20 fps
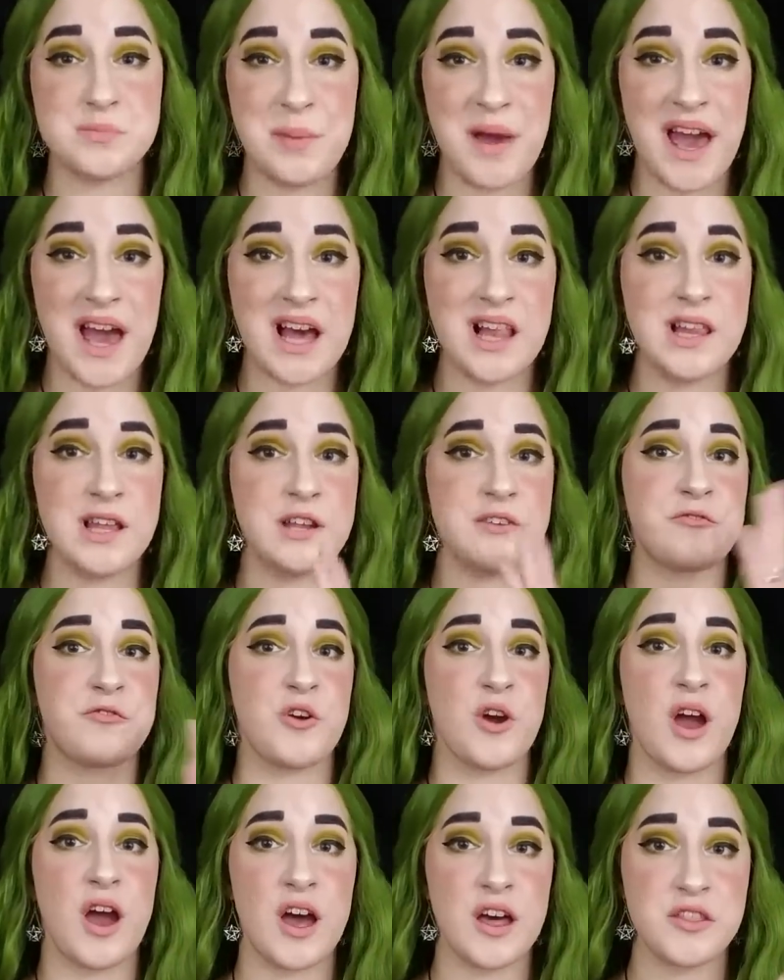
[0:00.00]
palette
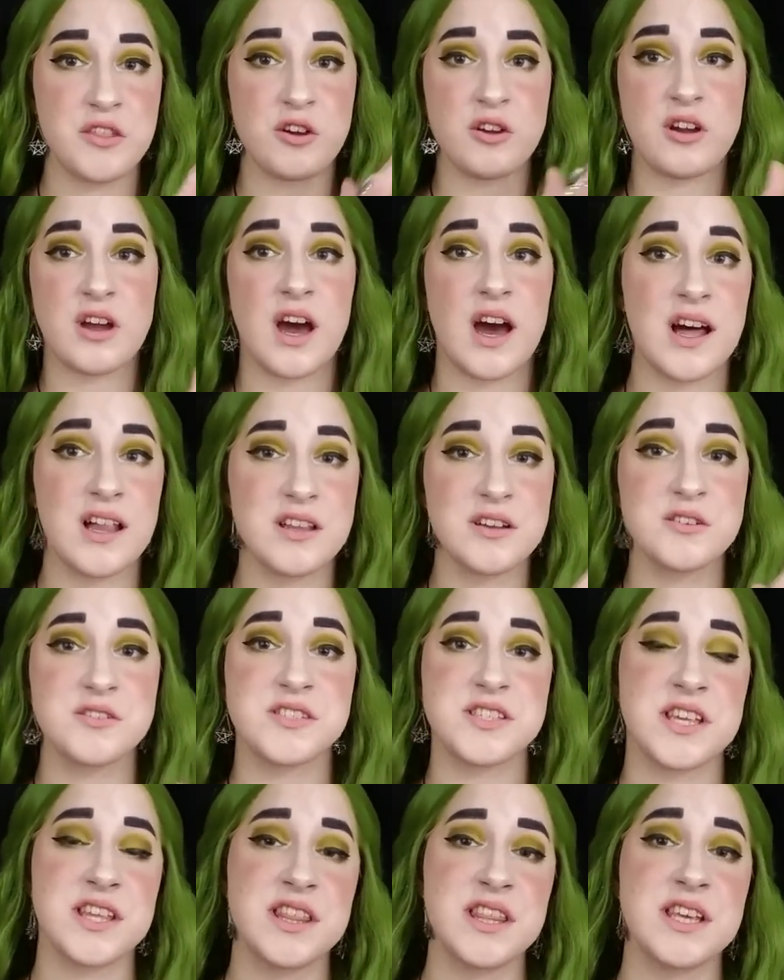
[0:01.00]
for other colors
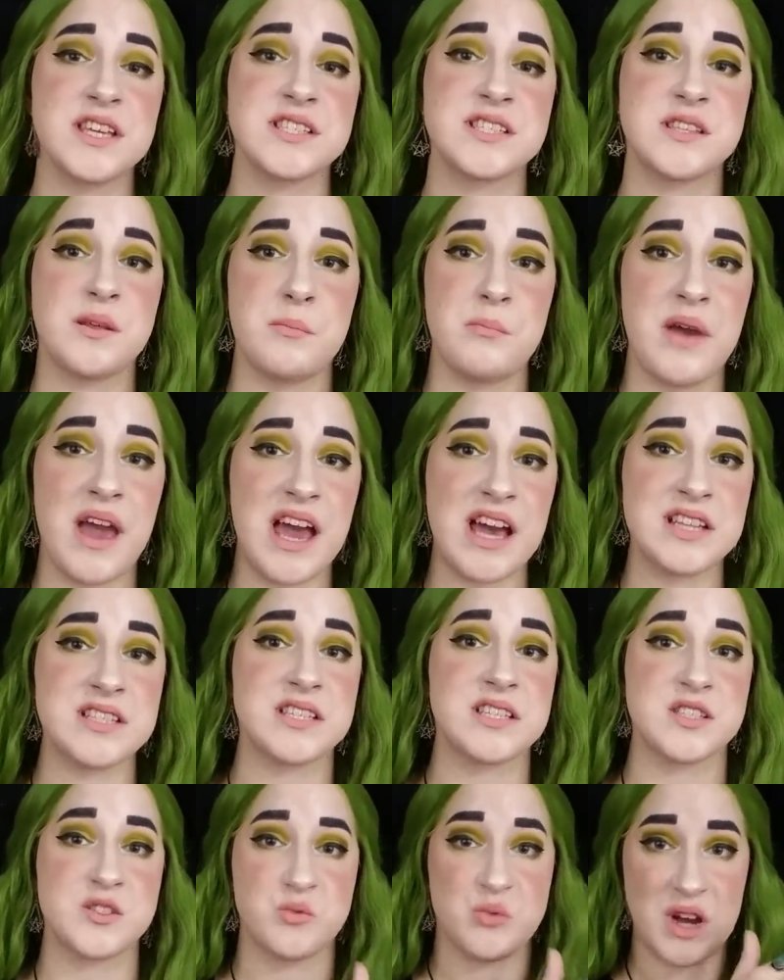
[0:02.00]
in this, the mattes
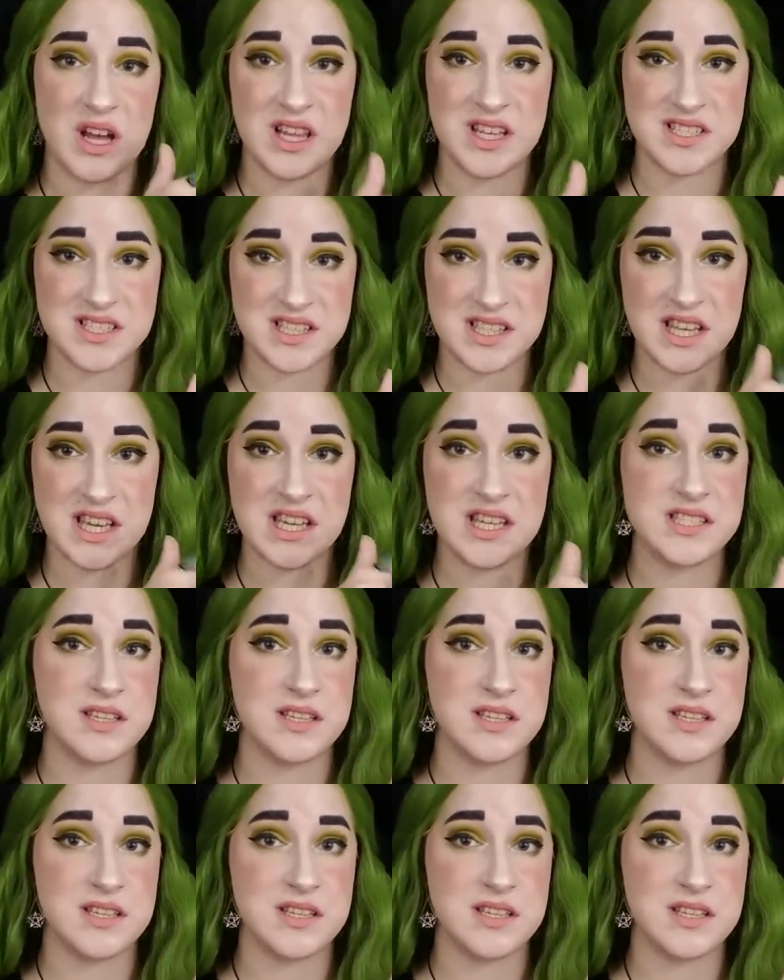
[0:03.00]
as well as these.